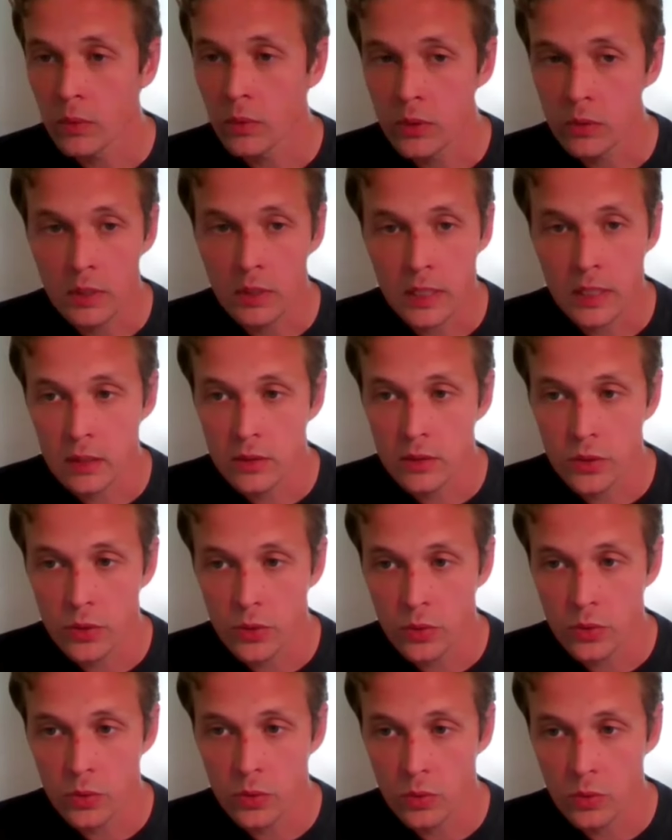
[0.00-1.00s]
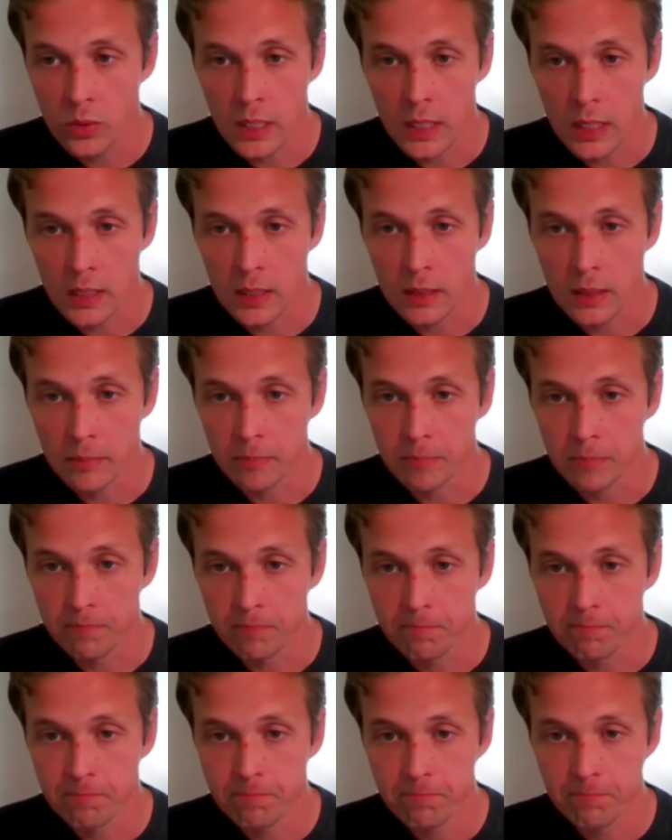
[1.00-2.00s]
would you like
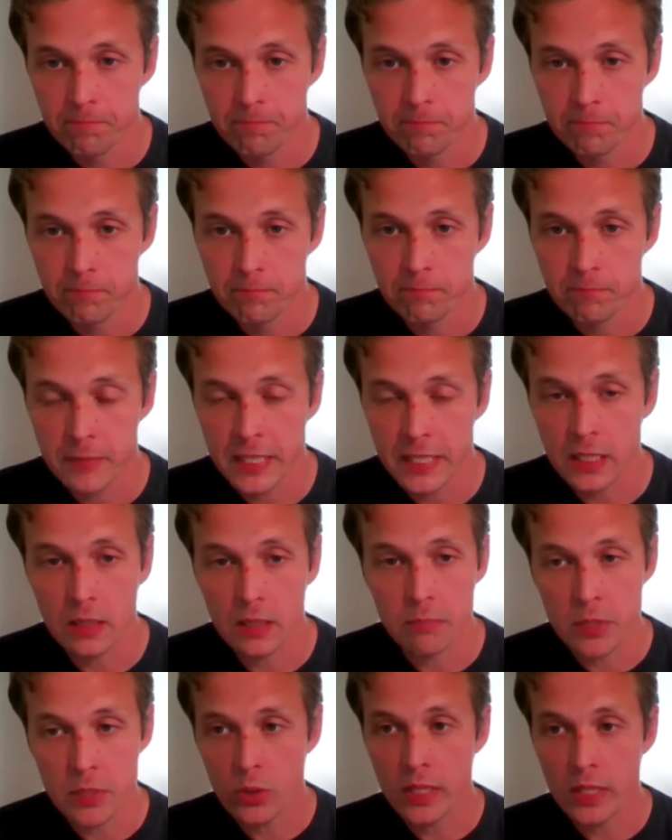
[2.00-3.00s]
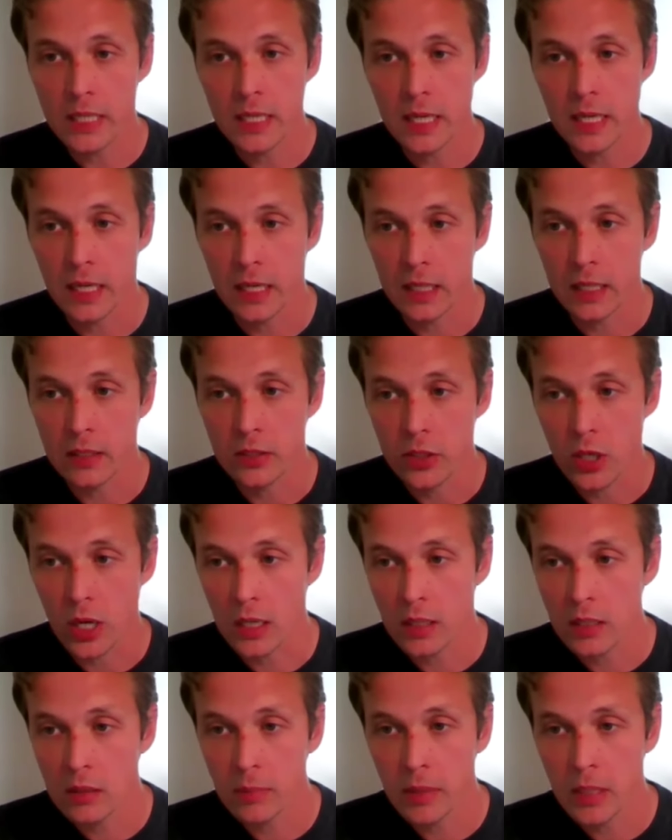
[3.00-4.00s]
to get unmuted and
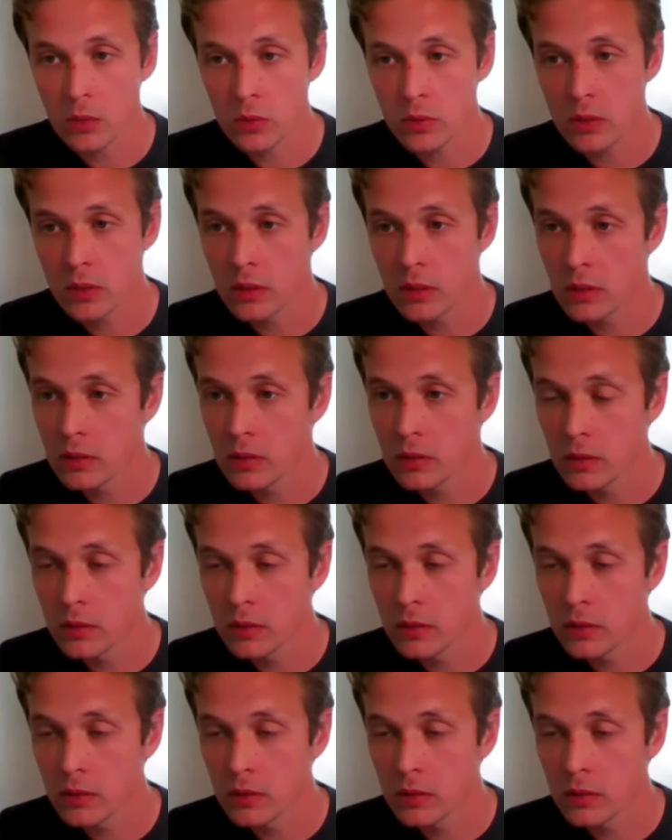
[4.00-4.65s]
talk about